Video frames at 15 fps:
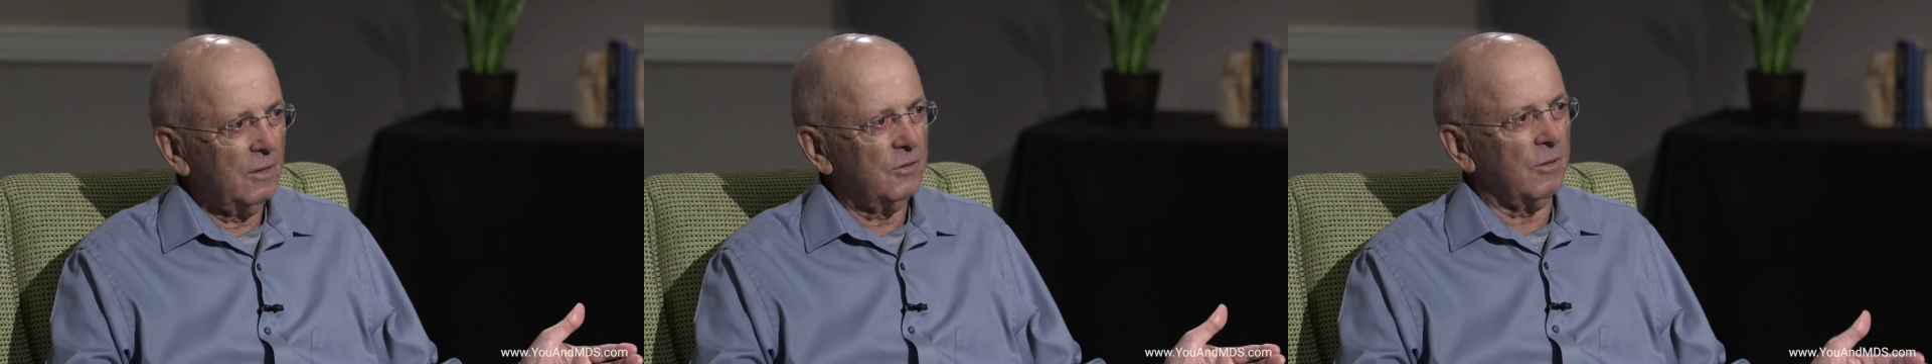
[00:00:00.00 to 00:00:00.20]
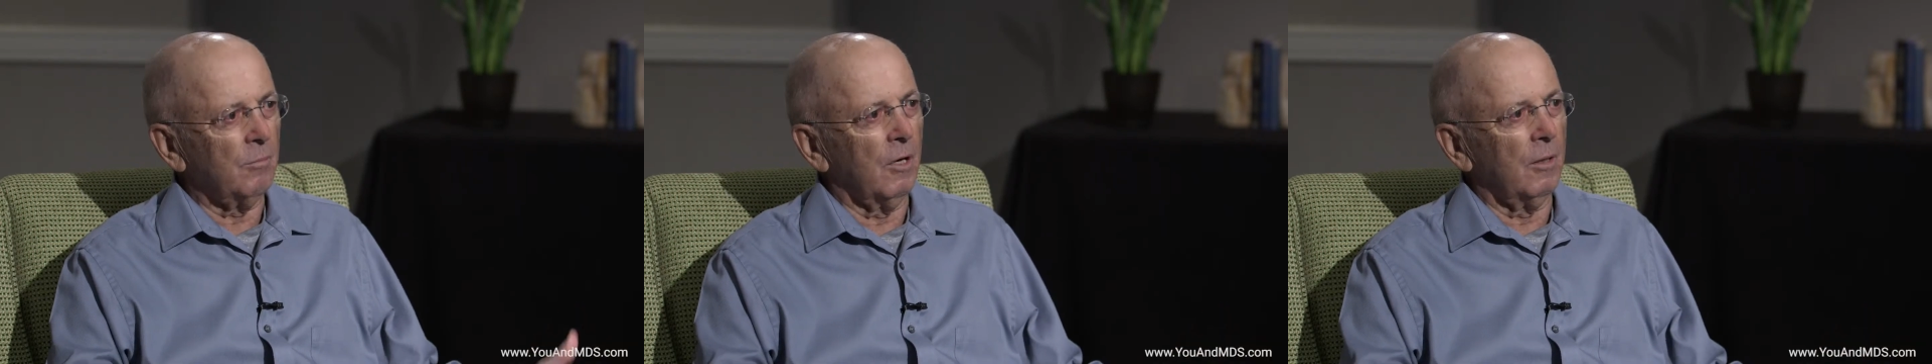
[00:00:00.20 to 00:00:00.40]

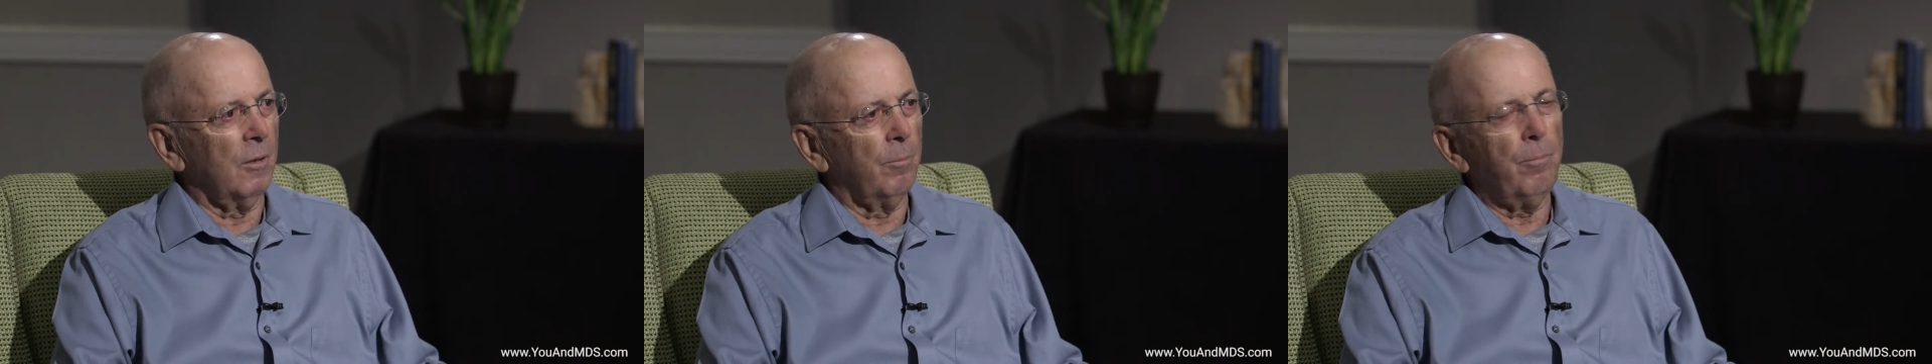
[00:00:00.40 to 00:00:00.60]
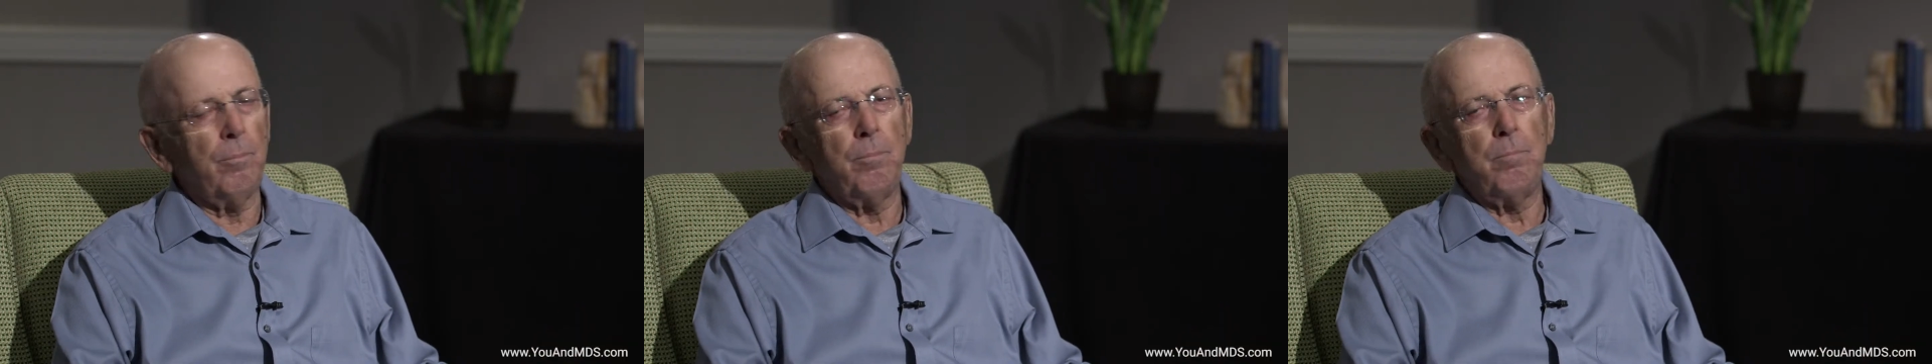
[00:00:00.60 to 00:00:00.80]
some
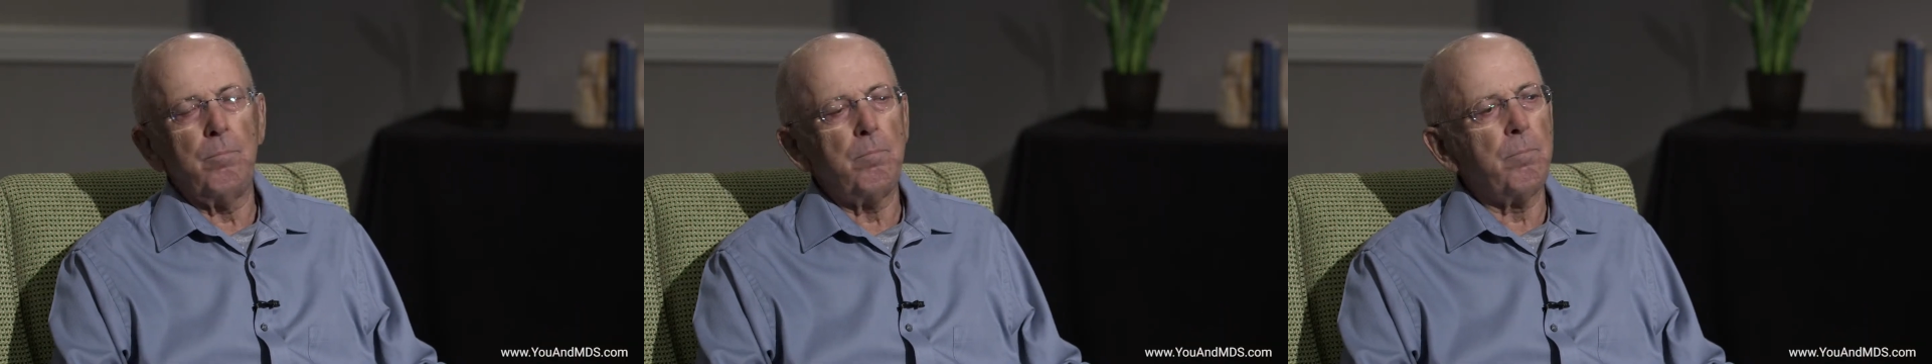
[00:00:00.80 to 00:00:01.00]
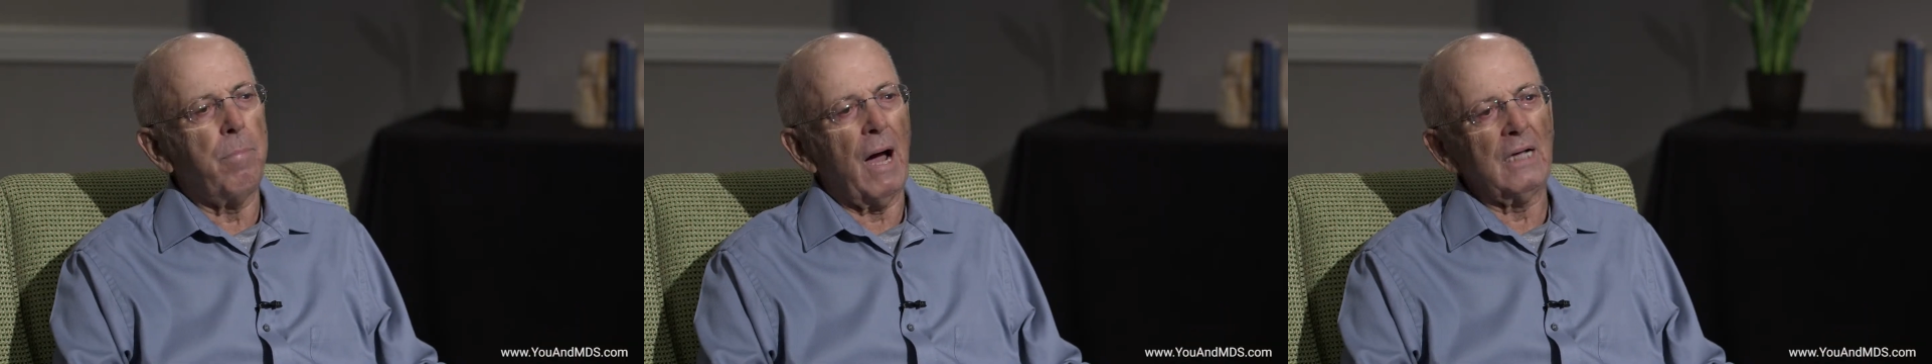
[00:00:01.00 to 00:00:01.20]
other
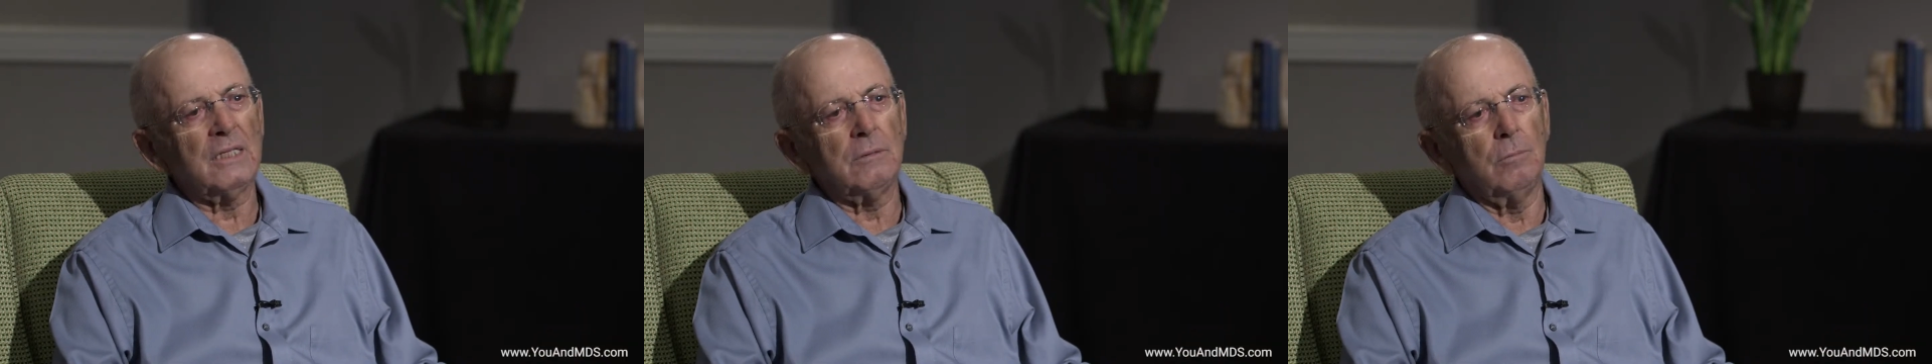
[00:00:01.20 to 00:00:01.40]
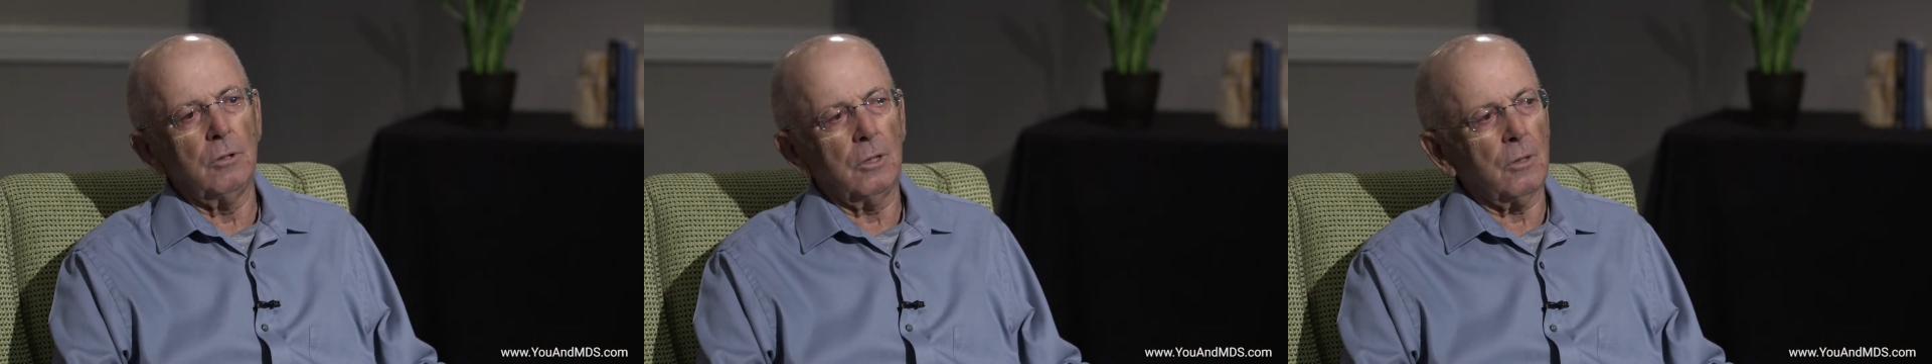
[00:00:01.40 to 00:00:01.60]

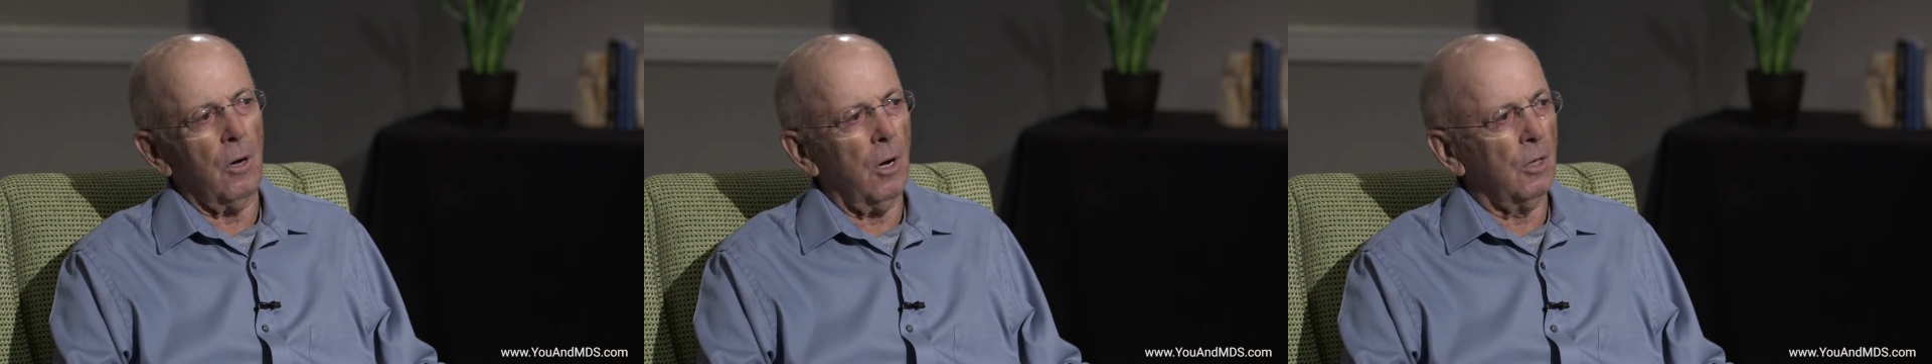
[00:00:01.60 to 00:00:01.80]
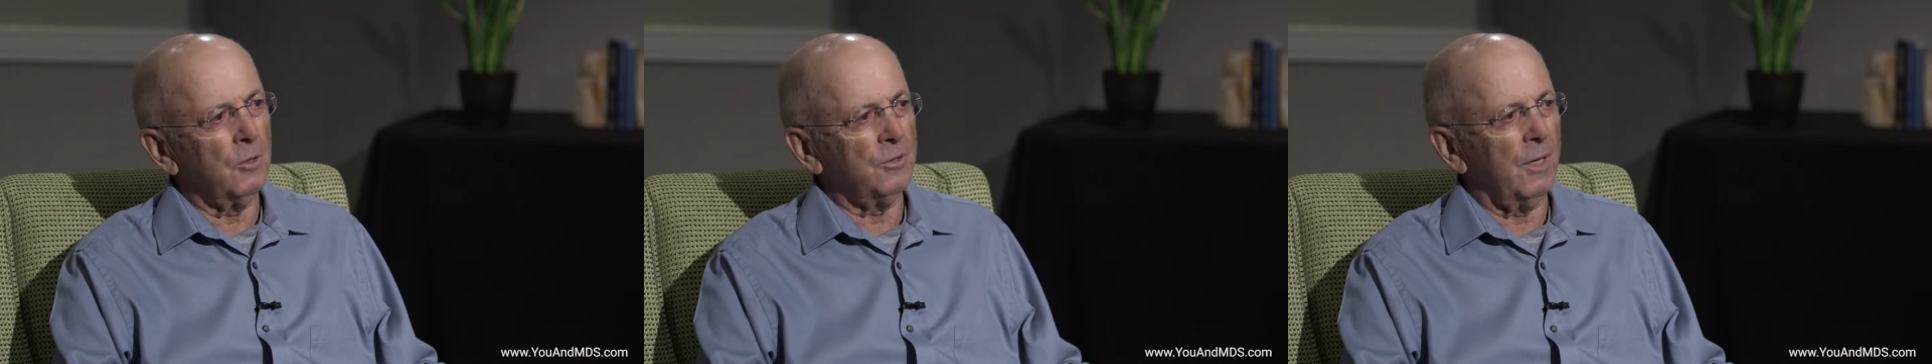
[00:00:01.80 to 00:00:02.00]
possible
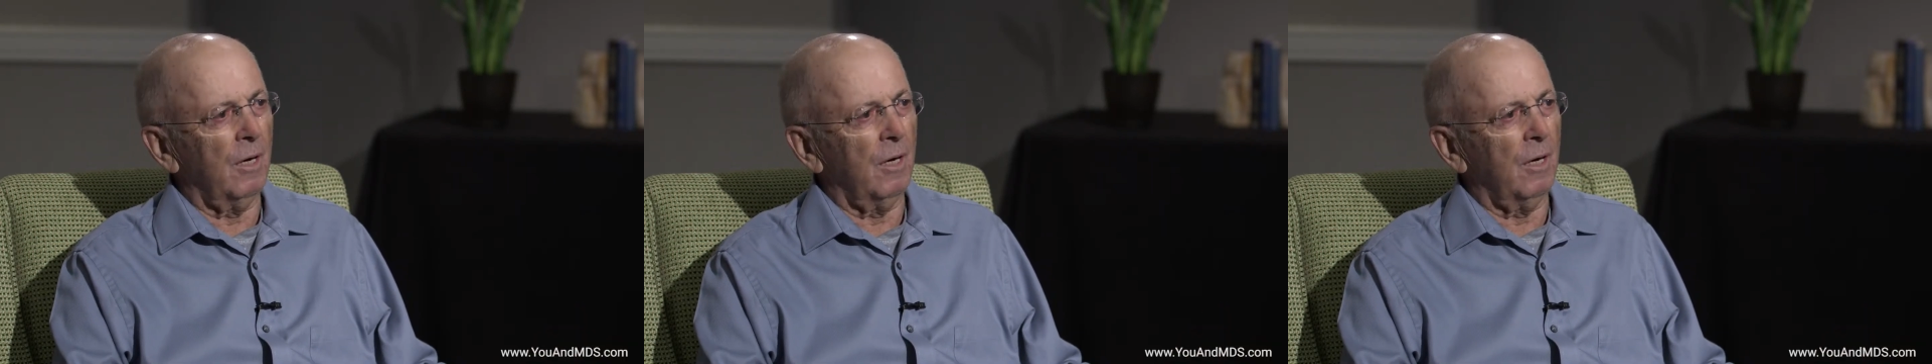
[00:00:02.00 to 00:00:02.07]
cause.